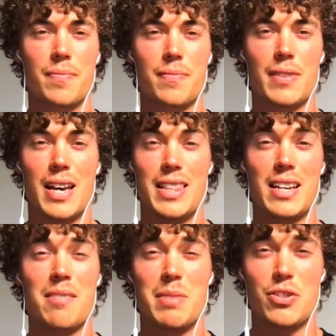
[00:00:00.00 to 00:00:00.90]
And that
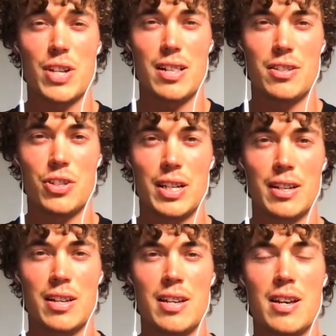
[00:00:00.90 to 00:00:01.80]
can be challenging.
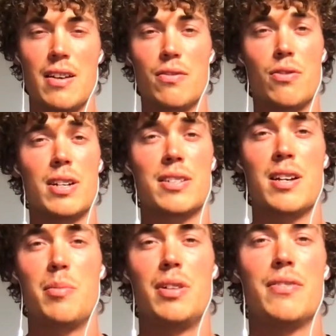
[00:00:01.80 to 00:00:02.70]
For
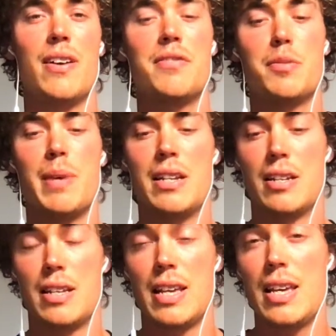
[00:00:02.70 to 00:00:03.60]
example, if I've spent
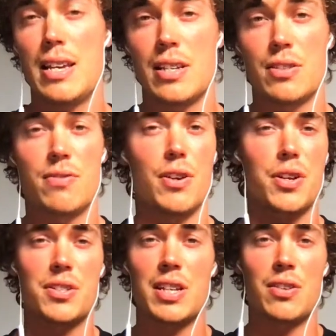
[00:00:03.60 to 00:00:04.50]
years
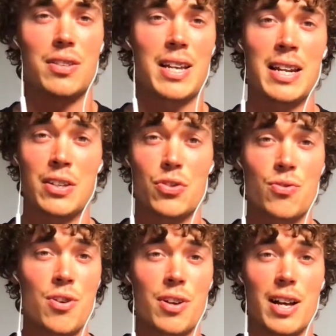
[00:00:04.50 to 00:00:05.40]
focusing on getting
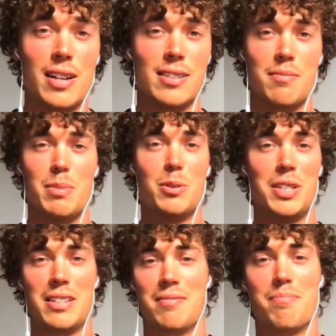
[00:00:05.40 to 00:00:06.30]
stronger,
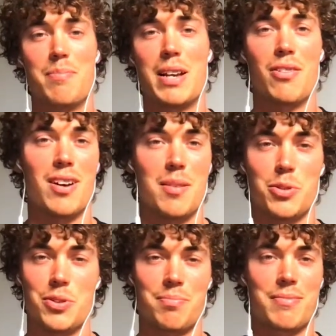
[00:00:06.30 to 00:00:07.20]
building bigger arms or
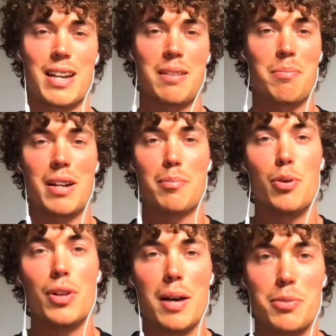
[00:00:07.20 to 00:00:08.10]
getting better
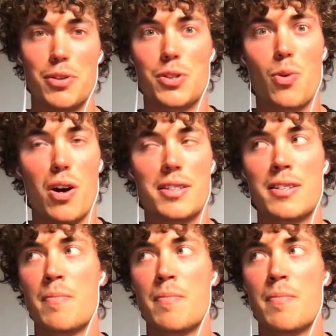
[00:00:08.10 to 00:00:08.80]
pull-ups or squats,